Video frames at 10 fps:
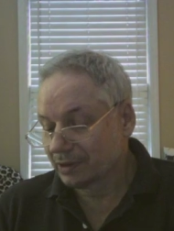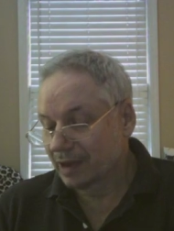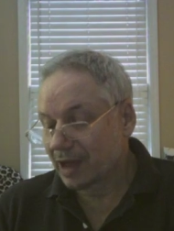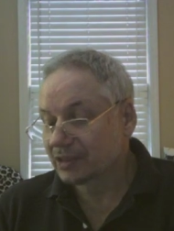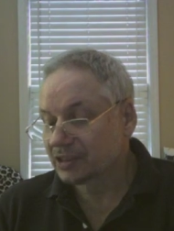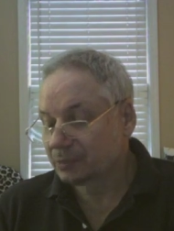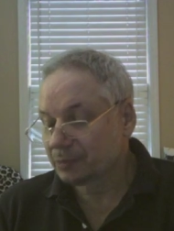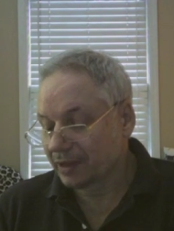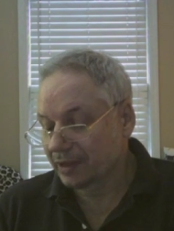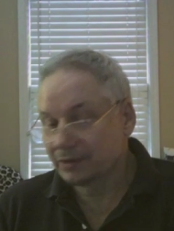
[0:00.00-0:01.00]
I'll
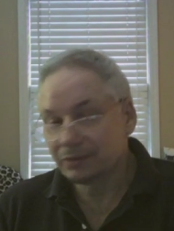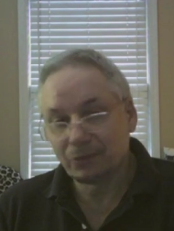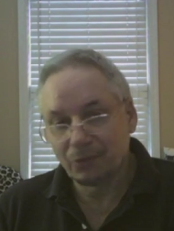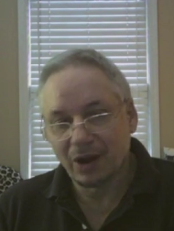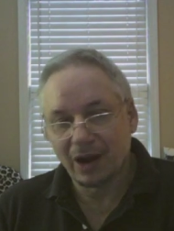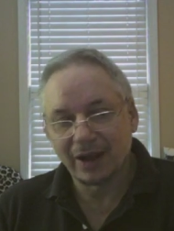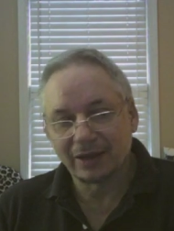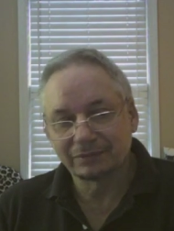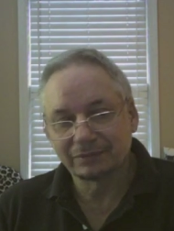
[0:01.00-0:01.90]
explain why.